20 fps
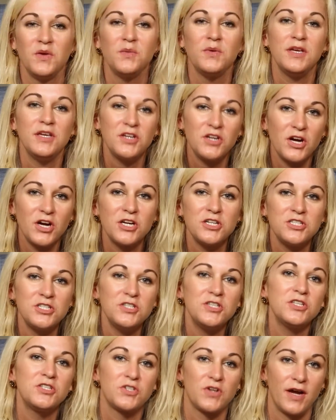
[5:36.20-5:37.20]
We encourage you
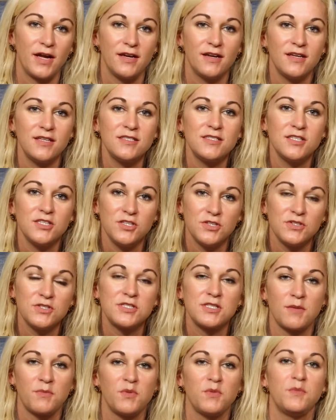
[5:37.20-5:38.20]
to try not to use
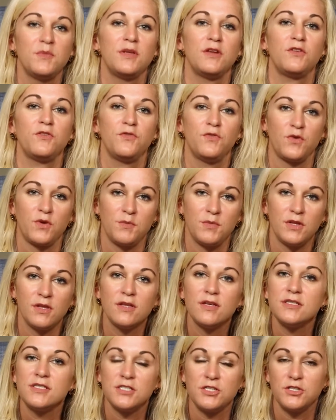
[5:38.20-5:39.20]
supplemental
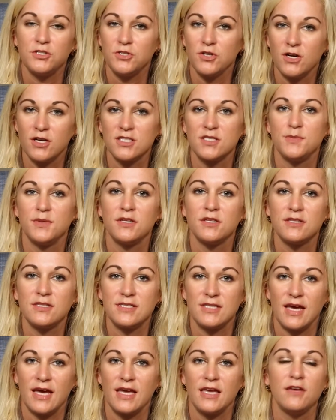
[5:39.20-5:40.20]
formula during your hospital
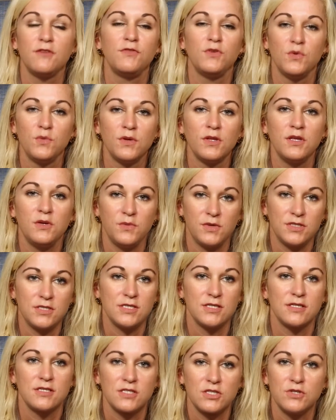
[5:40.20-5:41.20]
stay if you really want
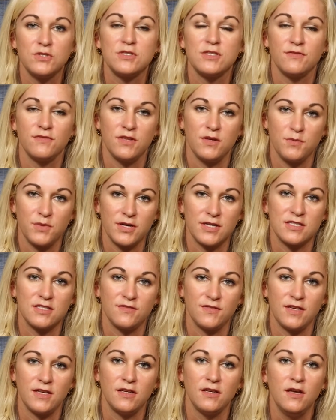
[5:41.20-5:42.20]
to exclusively
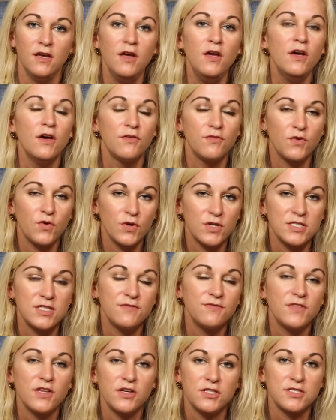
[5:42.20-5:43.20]
breastfeed. Of course,
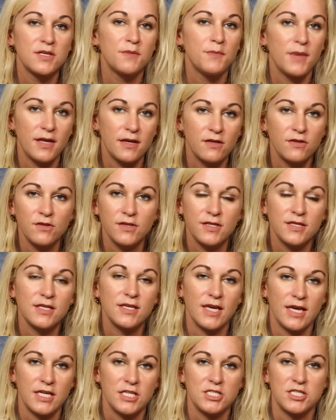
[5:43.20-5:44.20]
if there's a medical
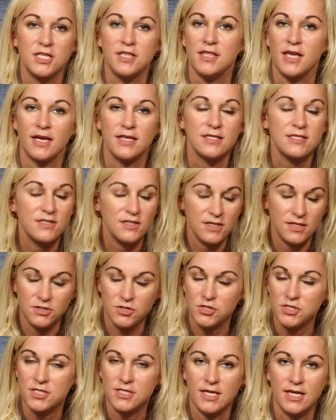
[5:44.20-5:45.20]
indication, that's
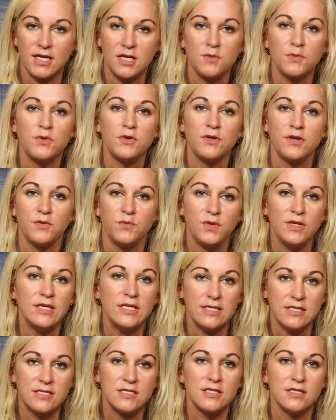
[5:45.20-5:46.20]
understandable, and we
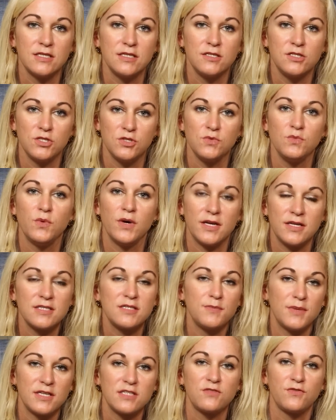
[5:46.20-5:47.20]
need to do what is
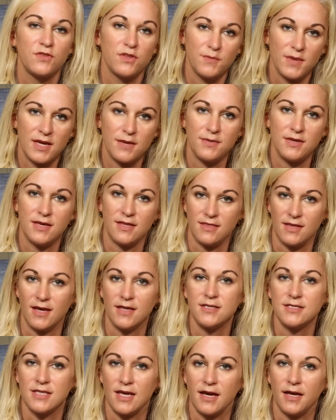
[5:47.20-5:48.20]
best for the baby at
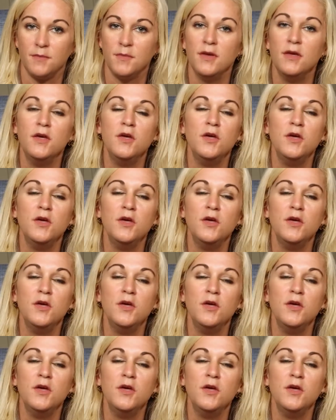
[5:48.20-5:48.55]
that time.